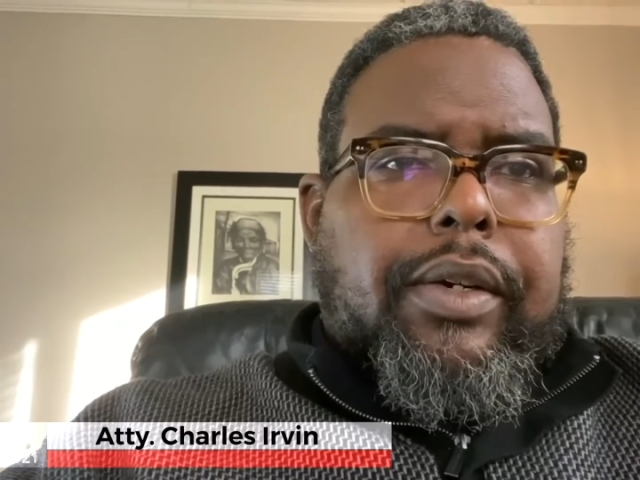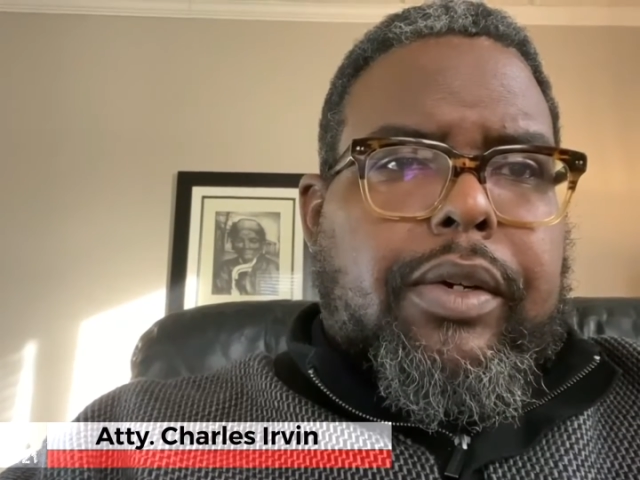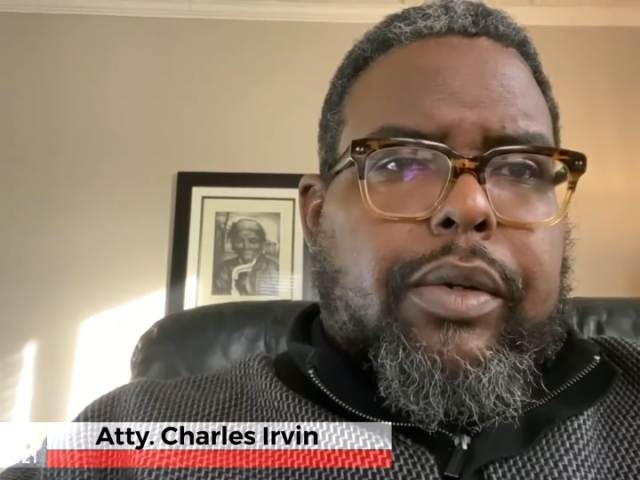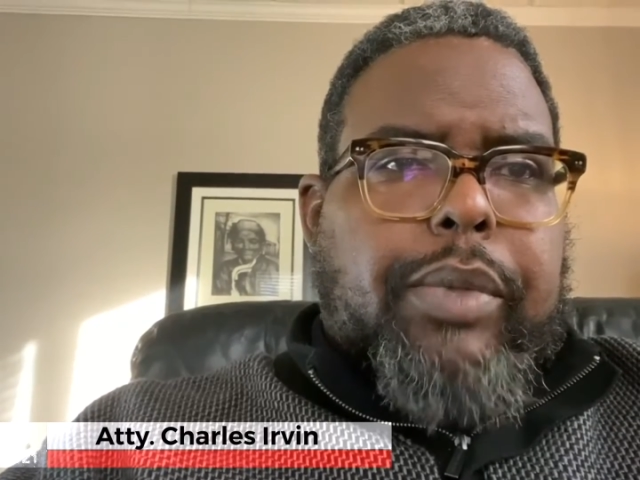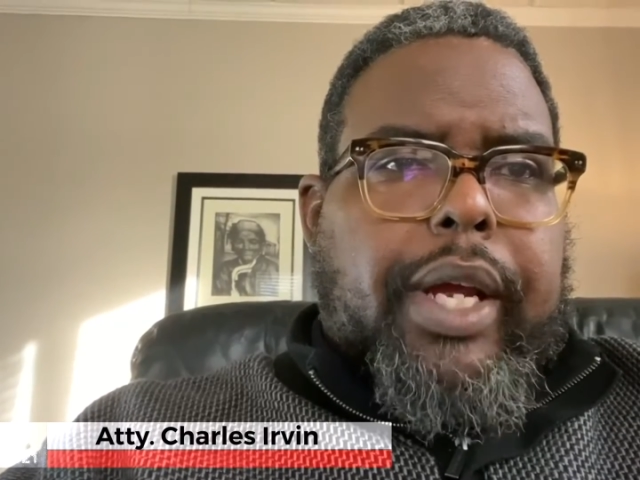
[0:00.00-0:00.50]

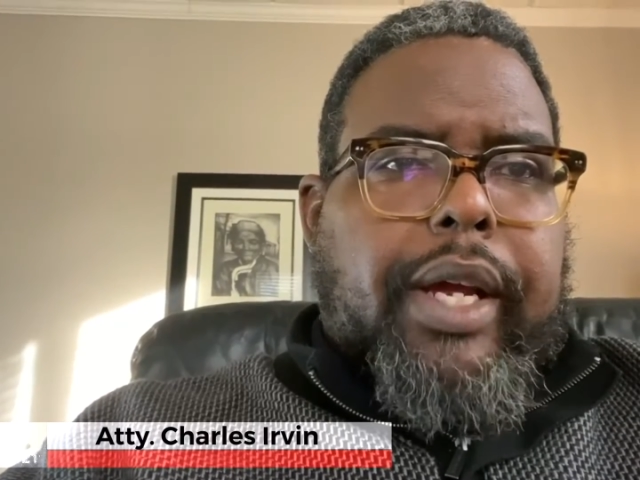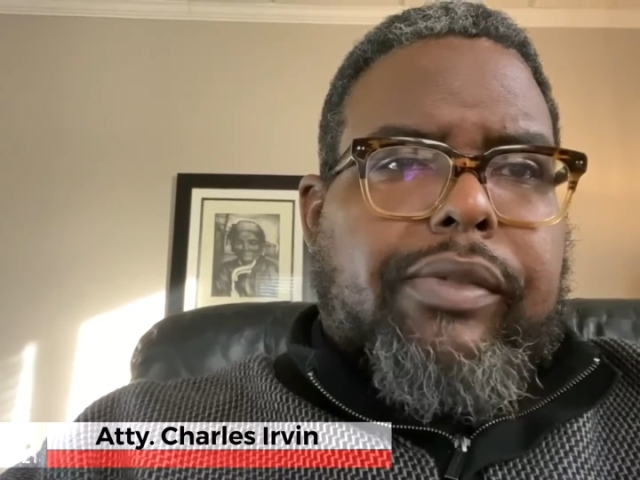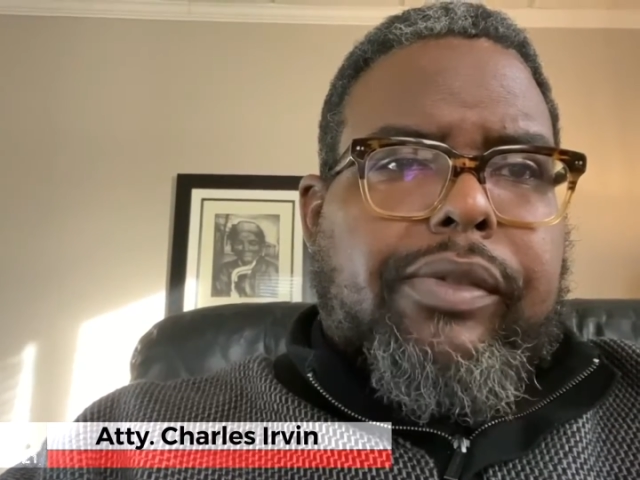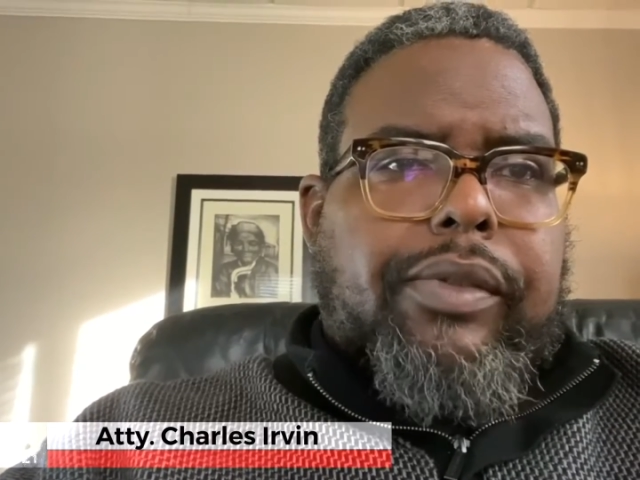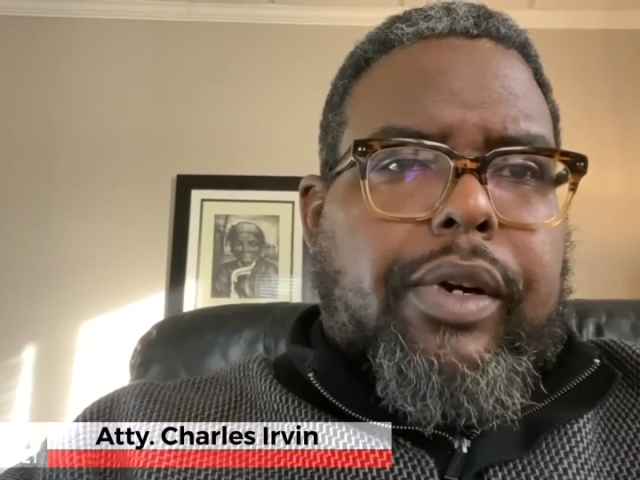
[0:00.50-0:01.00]
on
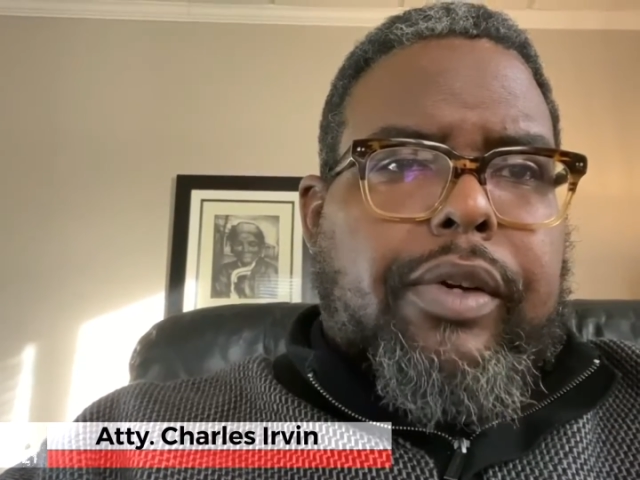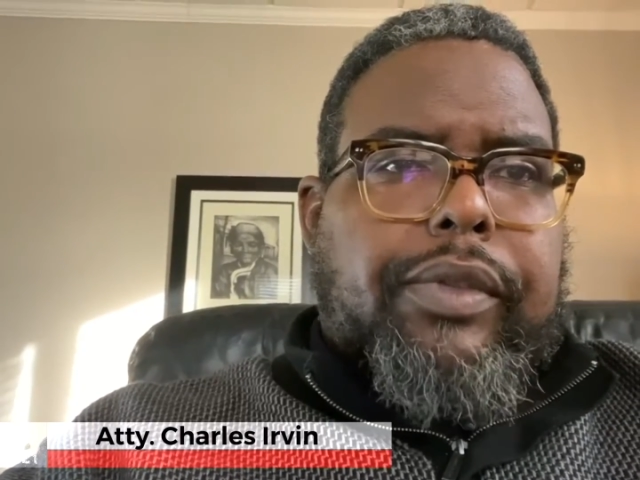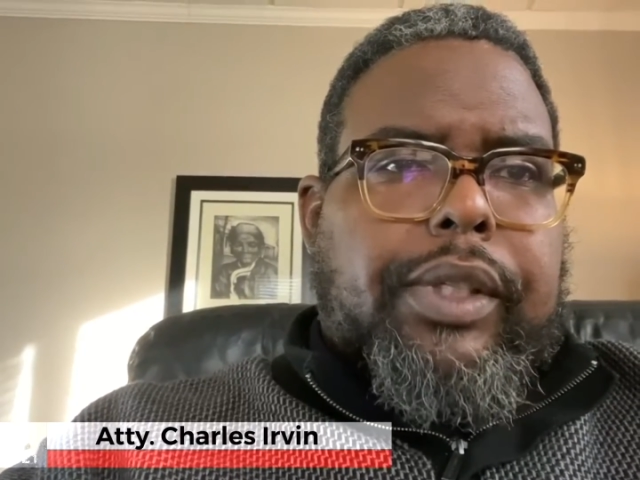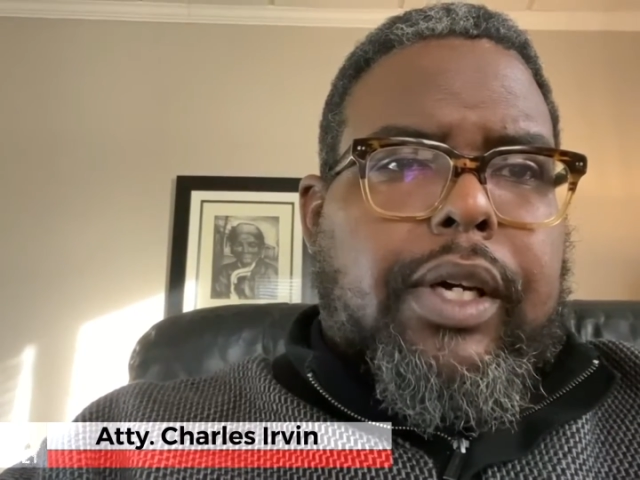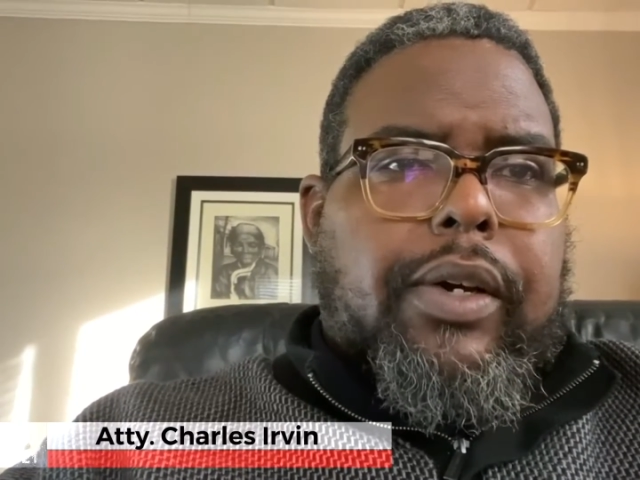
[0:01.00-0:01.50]
behalf of
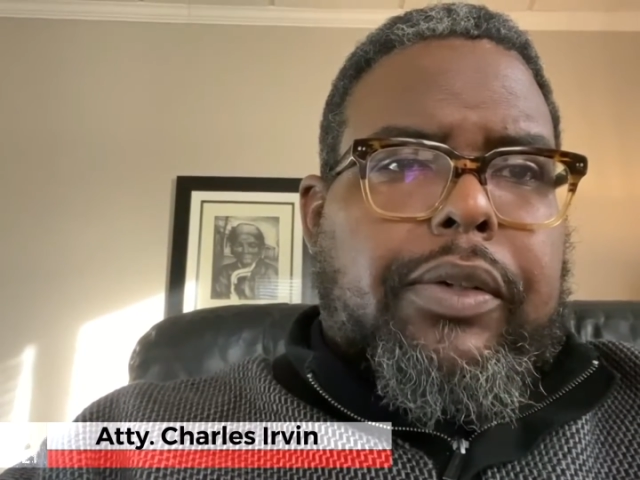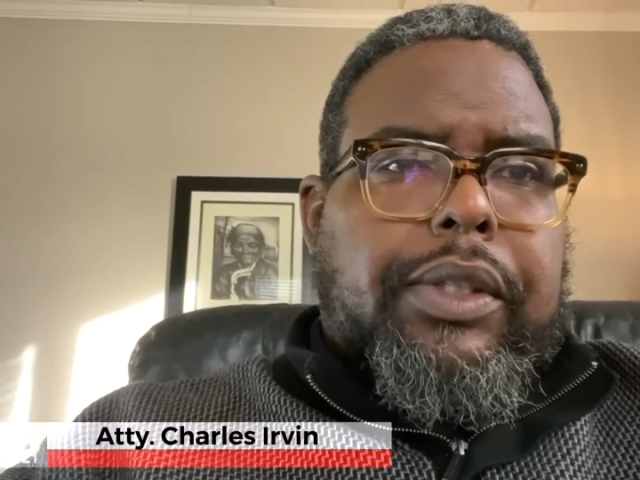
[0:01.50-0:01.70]
Urban Law,